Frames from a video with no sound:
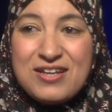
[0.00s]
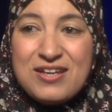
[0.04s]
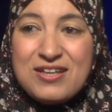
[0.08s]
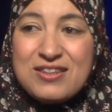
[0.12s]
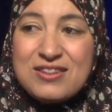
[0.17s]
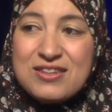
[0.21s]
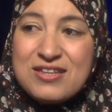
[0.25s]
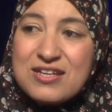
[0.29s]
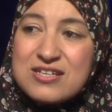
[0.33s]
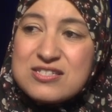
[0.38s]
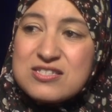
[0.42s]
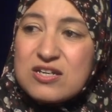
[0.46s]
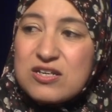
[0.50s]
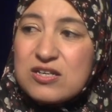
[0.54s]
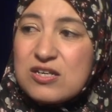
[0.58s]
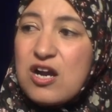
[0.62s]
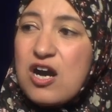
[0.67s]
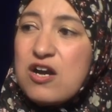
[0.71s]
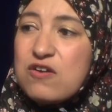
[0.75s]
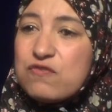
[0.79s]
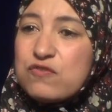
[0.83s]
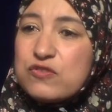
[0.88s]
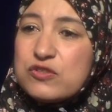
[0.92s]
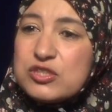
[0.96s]
These are
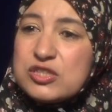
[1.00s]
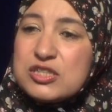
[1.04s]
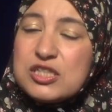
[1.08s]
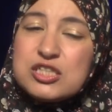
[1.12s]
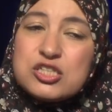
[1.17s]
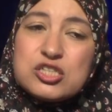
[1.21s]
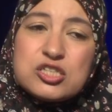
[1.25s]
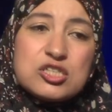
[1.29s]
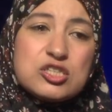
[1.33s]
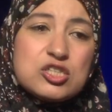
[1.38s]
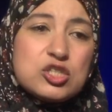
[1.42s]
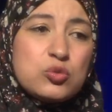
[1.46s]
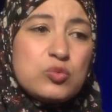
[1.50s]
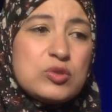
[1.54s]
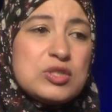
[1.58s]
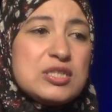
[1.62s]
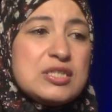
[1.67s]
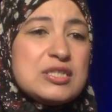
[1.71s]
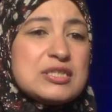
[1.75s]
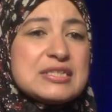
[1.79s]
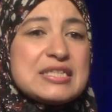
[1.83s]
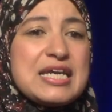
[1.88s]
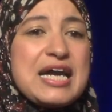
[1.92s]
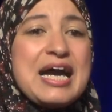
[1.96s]
conversations we
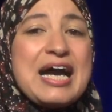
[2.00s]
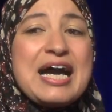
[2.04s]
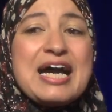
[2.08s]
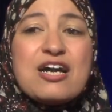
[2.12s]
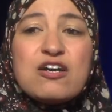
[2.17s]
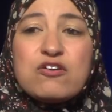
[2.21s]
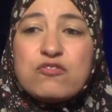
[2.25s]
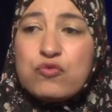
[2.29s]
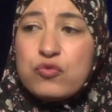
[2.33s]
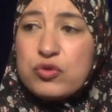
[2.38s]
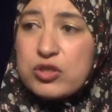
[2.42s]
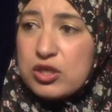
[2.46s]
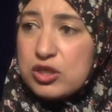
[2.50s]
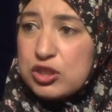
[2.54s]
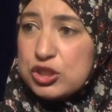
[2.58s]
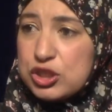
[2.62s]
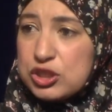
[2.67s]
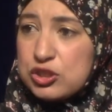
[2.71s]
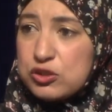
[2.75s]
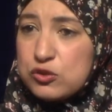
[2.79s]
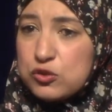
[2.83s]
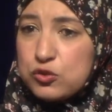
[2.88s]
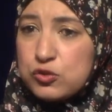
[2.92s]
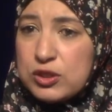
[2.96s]
need to have with our
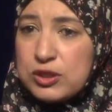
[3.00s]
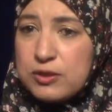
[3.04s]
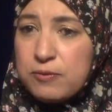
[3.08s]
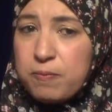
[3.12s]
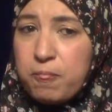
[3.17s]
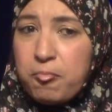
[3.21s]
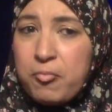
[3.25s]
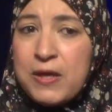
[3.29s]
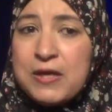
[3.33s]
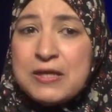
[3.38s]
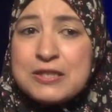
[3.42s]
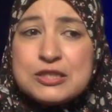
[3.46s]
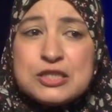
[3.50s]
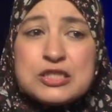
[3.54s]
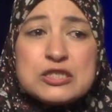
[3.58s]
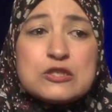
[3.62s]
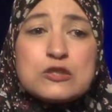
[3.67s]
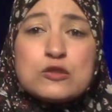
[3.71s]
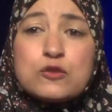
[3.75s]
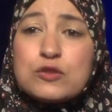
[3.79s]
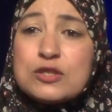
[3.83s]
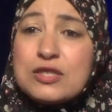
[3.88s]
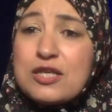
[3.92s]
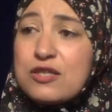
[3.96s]
children.
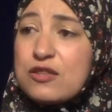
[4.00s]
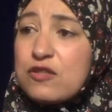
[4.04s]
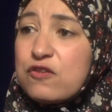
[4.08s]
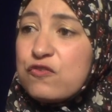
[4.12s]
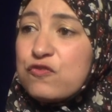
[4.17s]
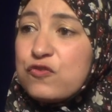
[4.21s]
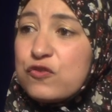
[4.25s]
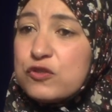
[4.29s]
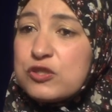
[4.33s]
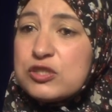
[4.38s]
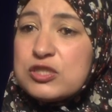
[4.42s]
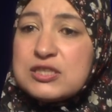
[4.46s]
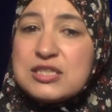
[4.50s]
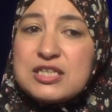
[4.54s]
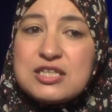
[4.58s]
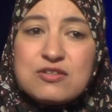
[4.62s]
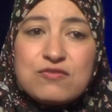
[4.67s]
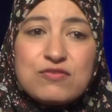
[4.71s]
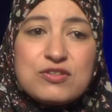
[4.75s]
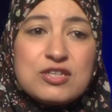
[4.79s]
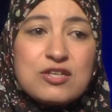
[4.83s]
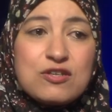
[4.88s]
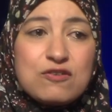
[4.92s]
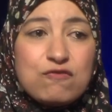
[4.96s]
Children on the first day
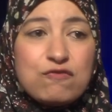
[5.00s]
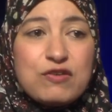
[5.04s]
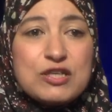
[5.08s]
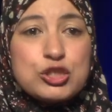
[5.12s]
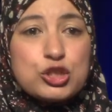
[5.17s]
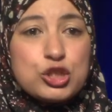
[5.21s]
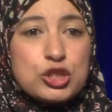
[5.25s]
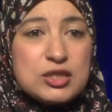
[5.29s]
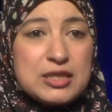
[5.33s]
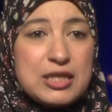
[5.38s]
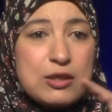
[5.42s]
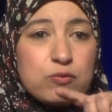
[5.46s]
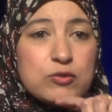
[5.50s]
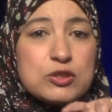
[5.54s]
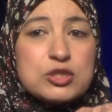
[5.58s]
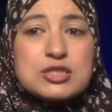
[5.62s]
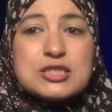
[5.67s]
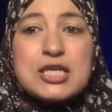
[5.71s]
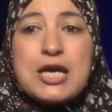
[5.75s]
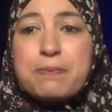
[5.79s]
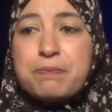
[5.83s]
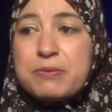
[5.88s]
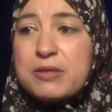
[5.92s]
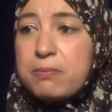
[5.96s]
of the convention that were
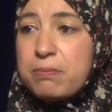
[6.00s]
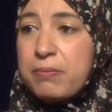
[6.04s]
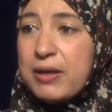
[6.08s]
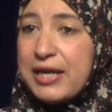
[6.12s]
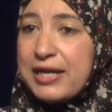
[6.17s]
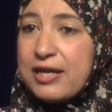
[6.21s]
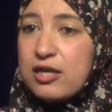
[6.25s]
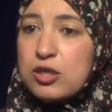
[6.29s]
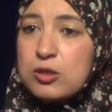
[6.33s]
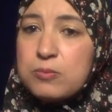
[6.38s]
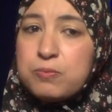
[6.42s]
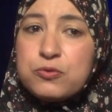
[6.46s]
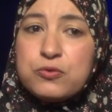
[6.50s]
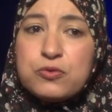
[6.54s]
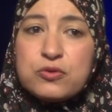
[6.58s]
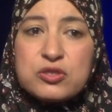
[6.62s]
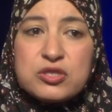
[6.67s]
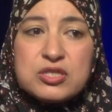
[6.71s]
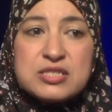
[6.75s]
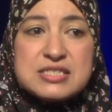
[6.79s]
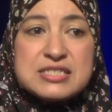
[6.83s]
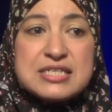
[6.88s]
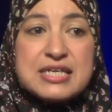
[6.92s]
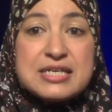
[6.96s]
stopping by our booth
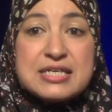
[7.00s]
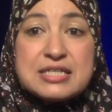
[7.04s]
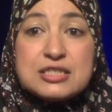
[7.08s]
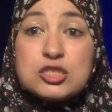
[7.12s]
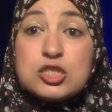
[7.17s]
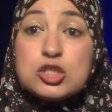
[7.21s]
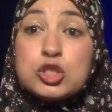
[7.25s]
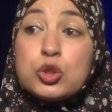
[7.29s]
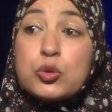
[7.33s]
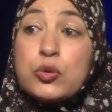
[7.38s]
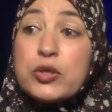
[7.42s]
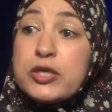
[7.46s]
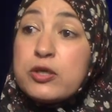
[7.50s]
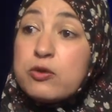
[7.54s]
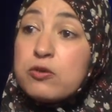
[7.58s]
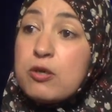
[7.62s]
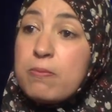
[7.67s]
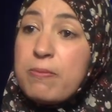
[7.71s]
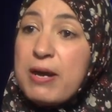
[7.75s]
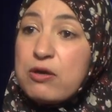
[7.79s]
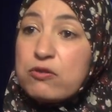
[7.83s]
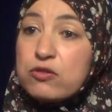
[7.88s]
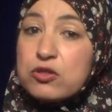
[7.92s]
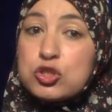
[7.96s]
and saying, did you hear
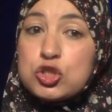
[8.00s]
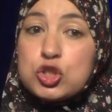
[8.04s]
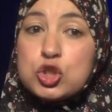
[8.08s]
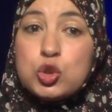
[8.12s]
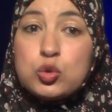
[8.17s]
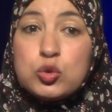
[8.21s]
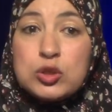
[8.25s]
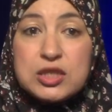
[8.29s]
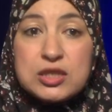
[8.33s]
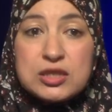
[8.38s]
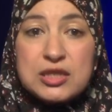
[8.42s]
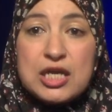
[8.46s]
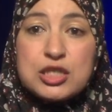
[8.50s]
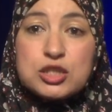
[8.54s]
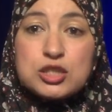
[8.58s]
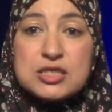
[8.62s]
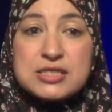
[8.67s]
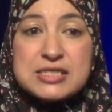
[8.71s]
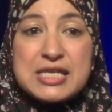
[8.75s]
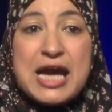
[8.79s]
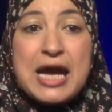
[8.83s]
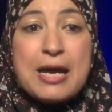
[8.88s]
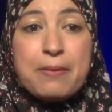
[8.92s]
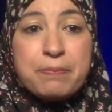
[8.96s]
about the shooting that
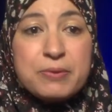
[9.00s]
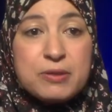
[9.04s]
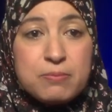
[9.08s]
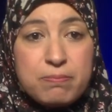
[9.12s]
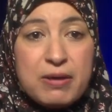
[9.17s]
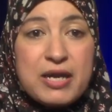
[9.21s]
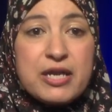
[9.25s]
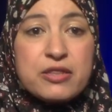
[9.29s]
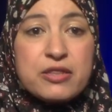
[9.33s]
just happened by